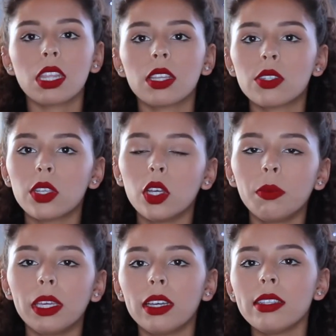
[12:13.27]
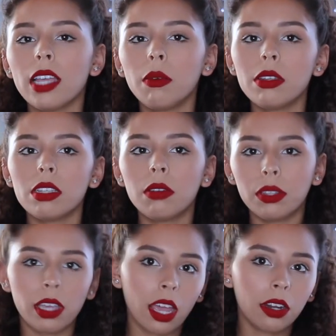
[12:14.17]
So because I was around
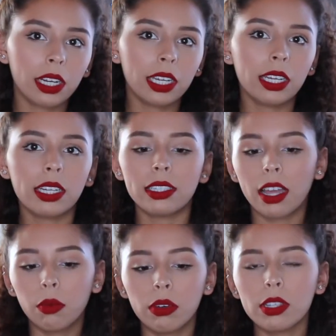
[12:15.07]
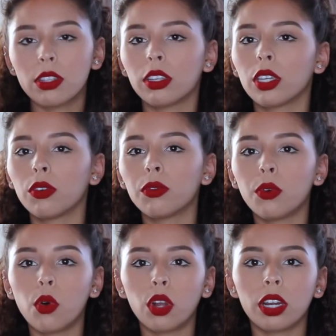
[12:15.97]
the area and I was looking
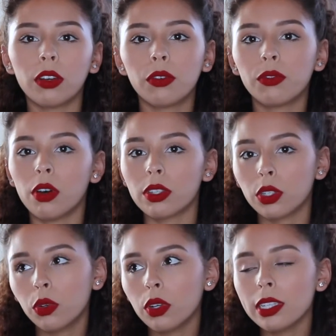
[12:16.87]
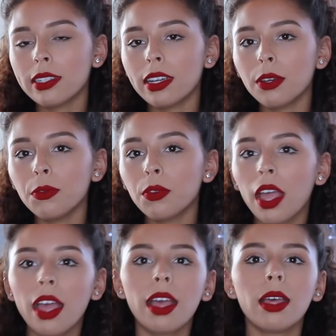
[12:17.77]
for fall decor stuff,
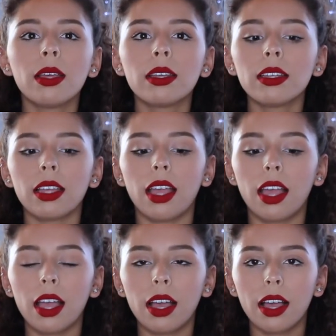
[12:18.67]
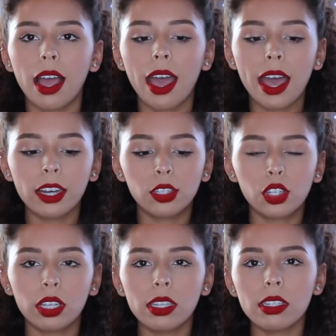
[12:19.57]
I had
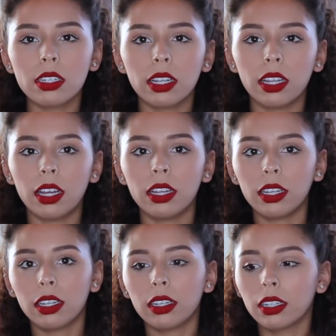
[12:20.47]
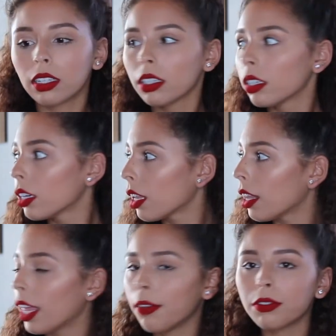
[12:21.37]
just
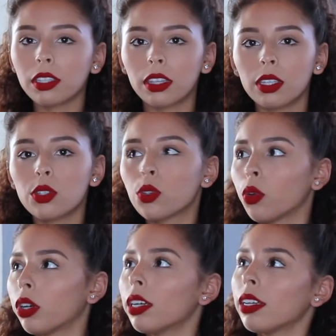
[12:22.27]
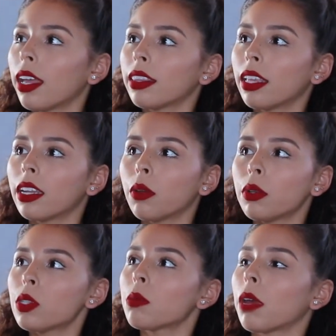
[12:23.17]
left this store and then I
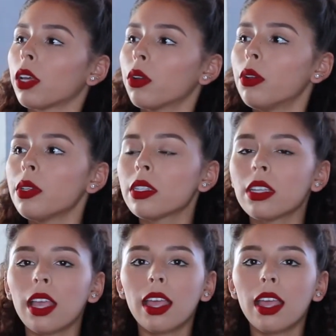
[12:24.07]
went to Michael's